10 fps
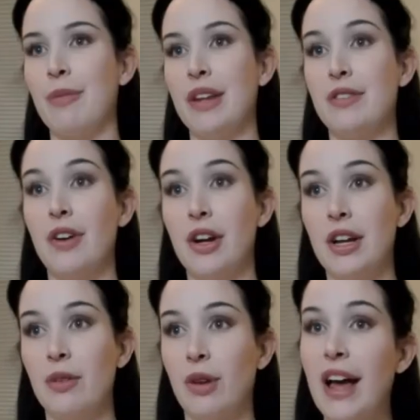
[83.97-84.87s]
It's
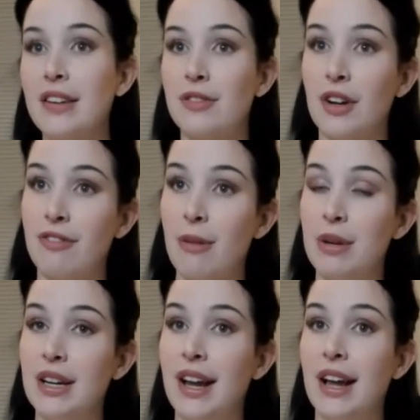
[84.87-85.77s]
very relaxed, very
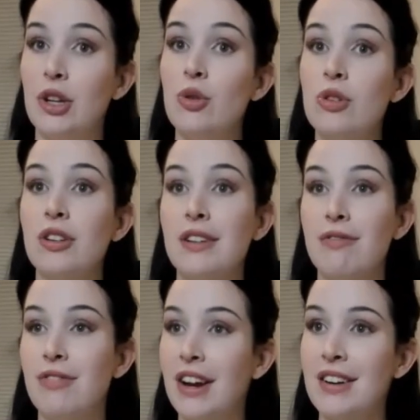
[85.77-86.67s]
feminine, and usually
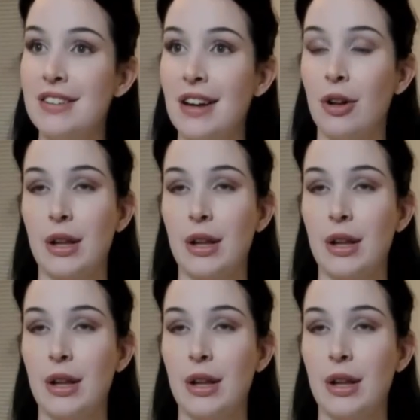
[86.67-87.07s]
very subtle.